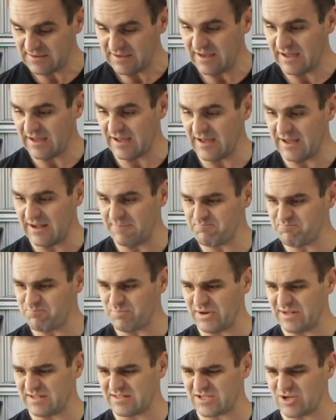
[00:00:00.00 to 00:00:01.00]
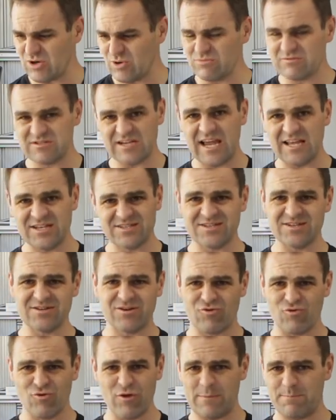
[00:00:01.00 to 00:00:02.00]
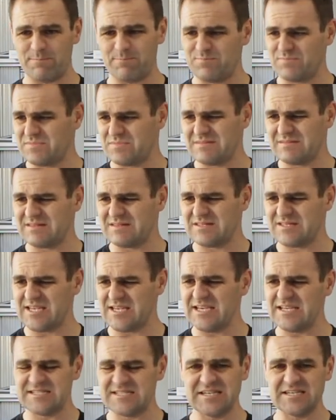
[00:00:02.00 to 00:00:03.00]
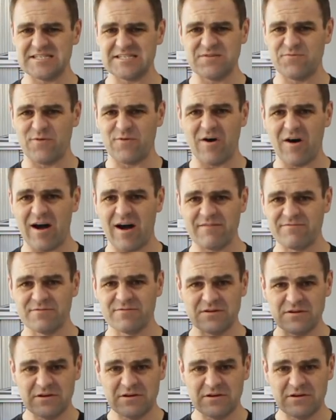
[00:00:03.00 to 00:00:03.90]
but it's called Tensor Grip T65.